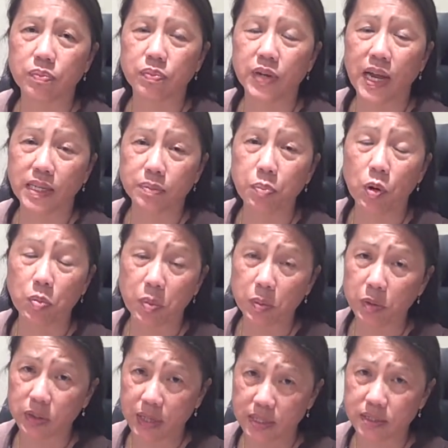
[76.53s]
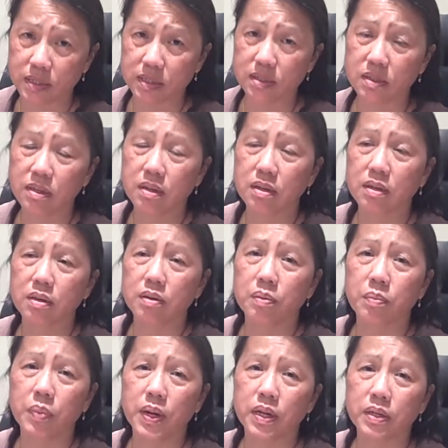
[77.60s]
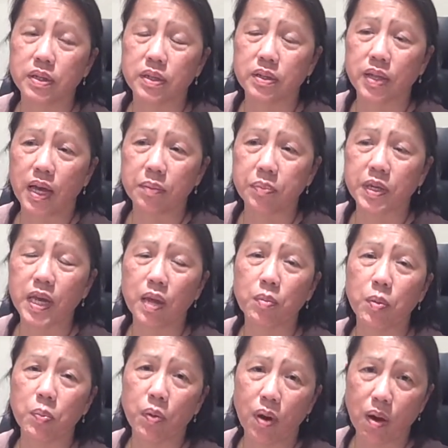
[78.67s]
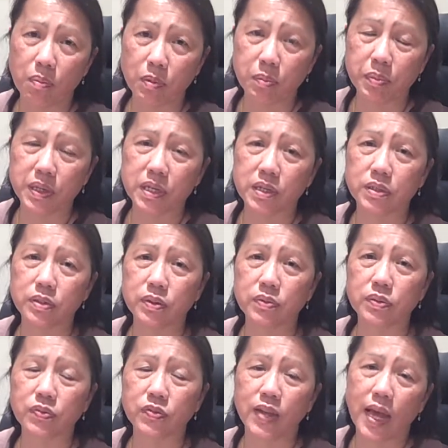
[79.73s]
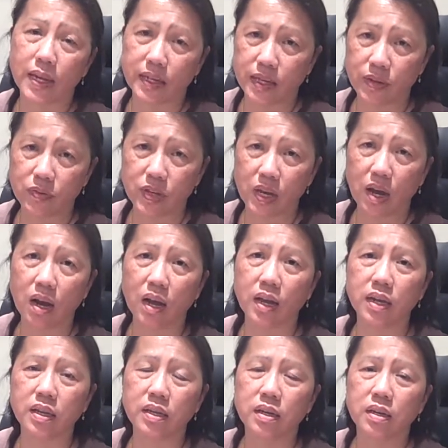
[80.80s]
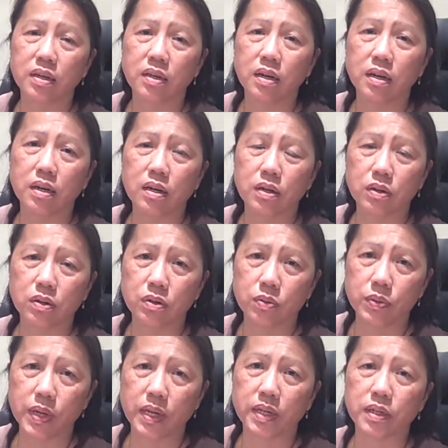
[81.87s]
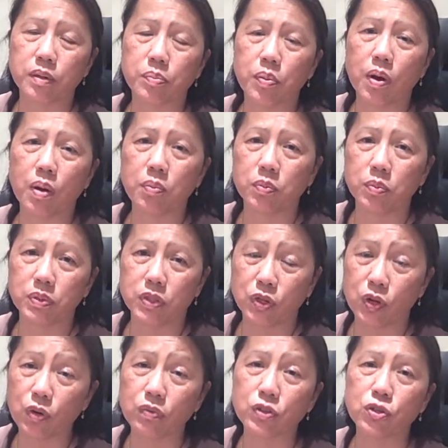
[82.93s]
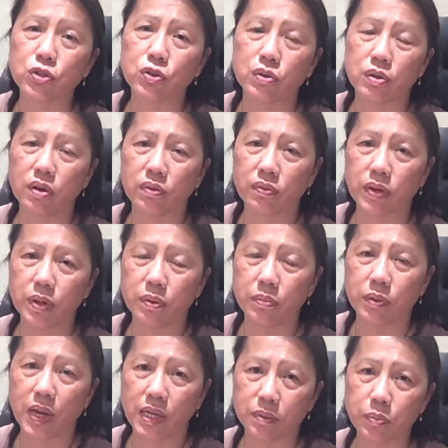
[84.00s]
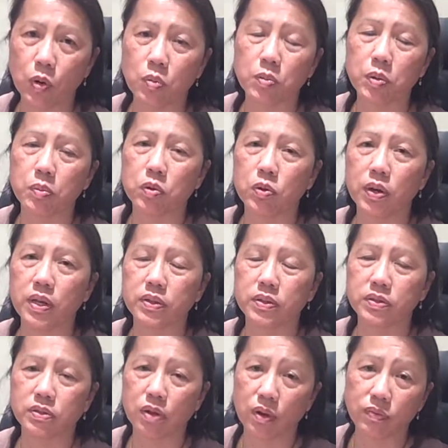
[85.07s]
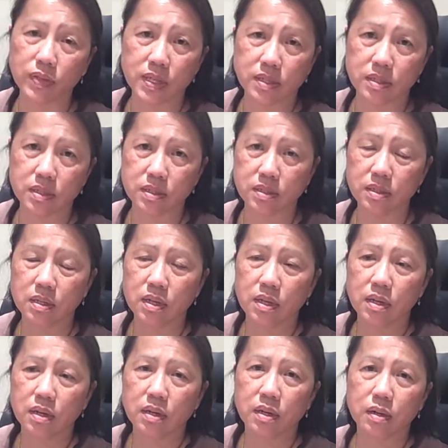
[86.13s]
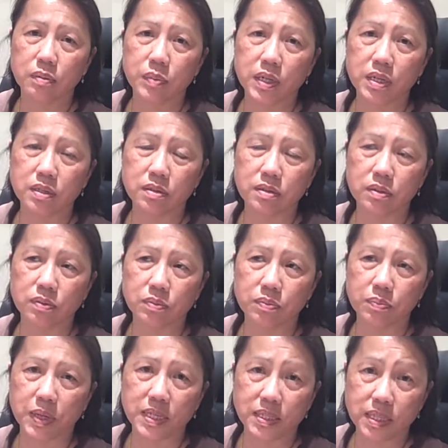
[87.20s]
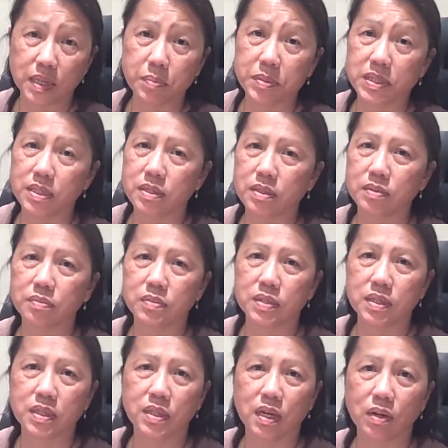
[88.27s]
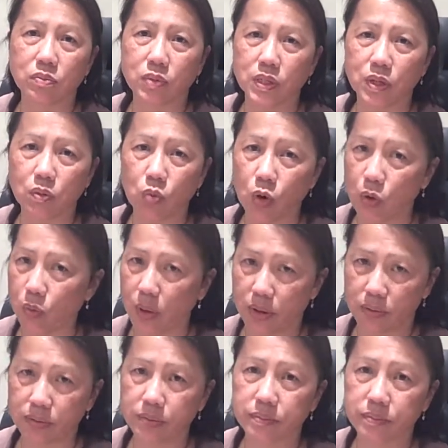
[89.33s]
gas permeable lenses, but that became a problem because of the flattening of the eye created a problem with the curvature of a gas permeable, and the soft lenses, because of my stigmatism, did not really work well.